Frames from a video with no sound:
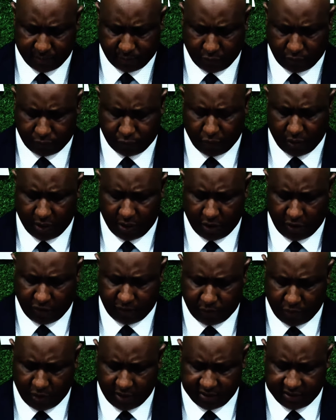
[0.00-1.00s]
the portfolio
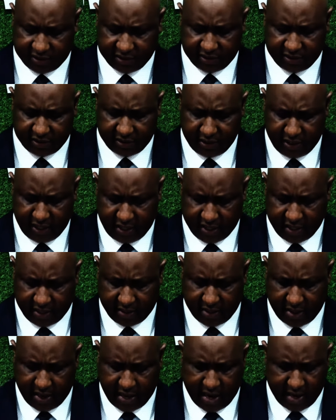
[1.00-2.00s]
of policies
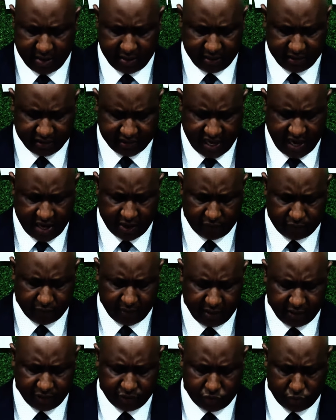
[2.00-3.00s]
needed and design of
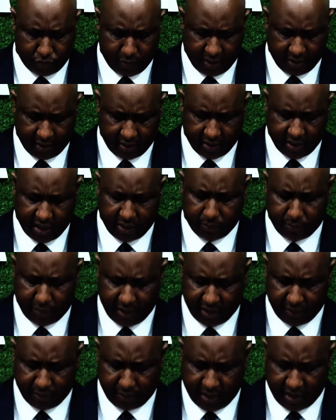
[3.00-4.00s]
instruments that
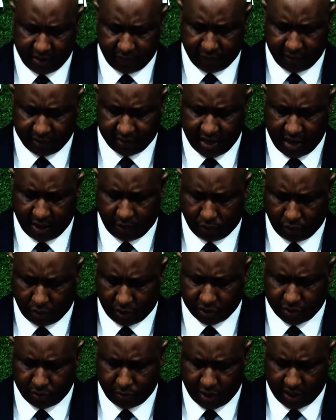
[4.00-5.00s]
bring benefit
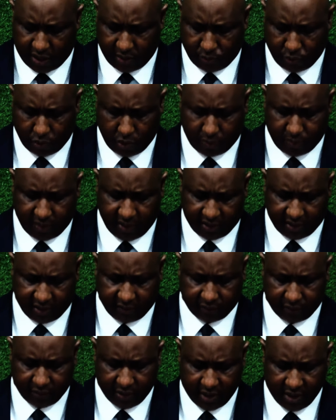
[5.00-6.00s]
across multiple
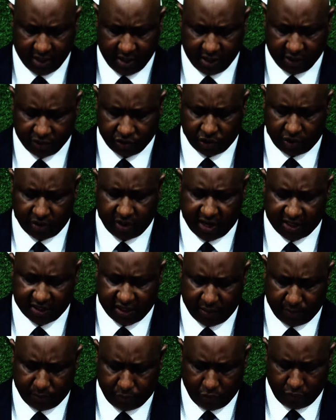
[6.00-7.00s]
objectives, such as
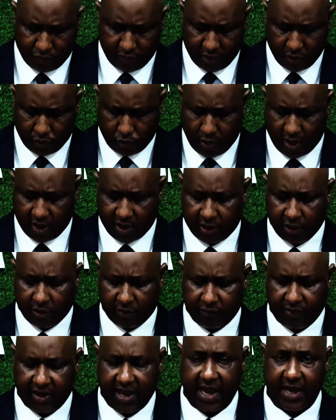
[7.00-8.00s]
improving the quality
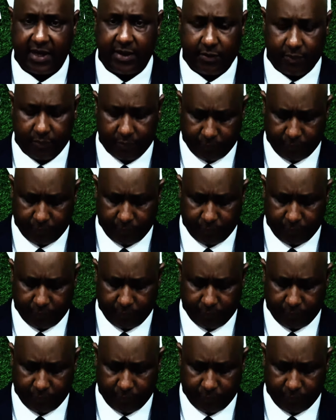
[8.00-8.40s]
of diet,